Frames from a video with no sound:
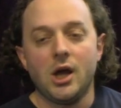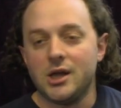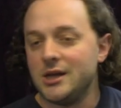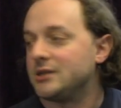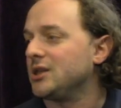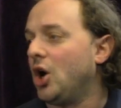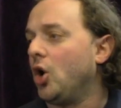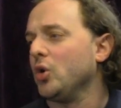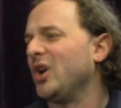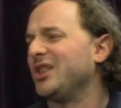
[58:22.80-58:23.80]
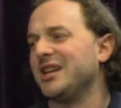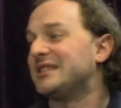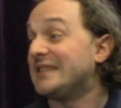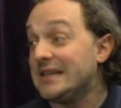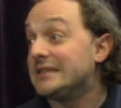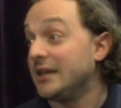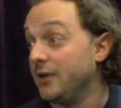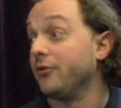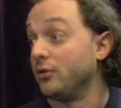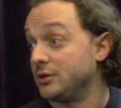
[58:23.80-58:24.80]
it's called, I think, Sense
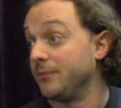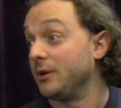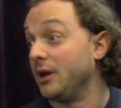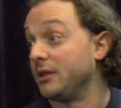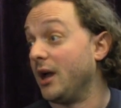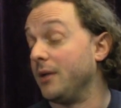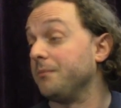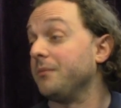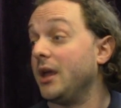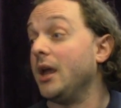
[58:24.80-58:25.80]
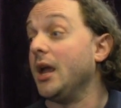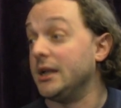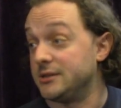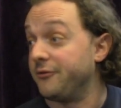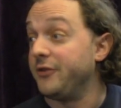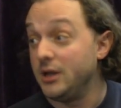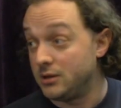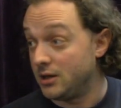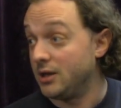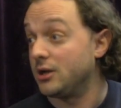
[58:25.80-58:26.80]
Evil or something like that. It's a feat.
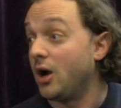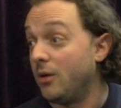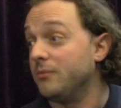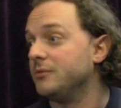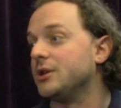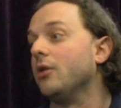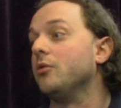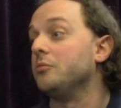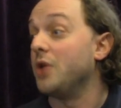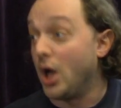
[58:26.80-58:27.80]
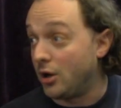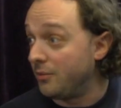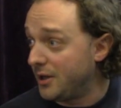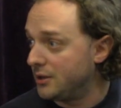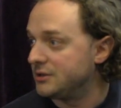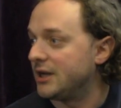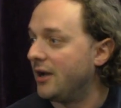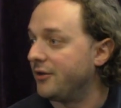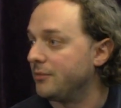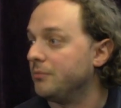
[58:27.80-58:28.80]
It com so not all paladins
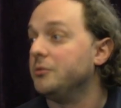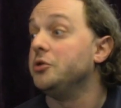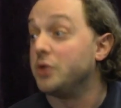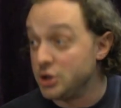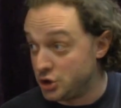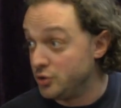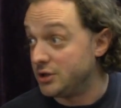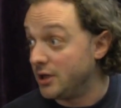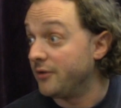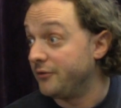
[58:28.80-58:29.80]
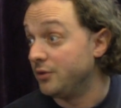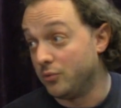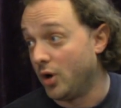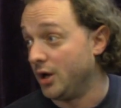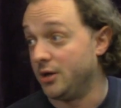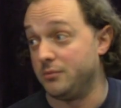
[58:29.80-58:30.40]
have it. You can choose it if you want it.